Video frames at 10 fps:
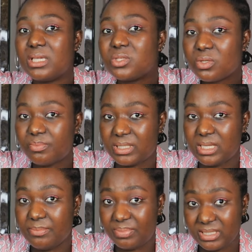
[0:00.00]
into
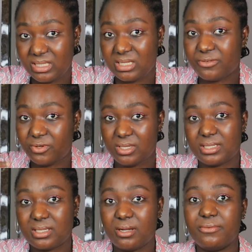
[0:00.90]
a business for
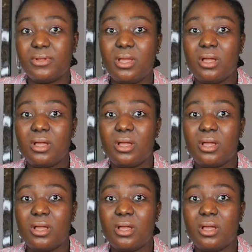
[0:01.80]
yourself,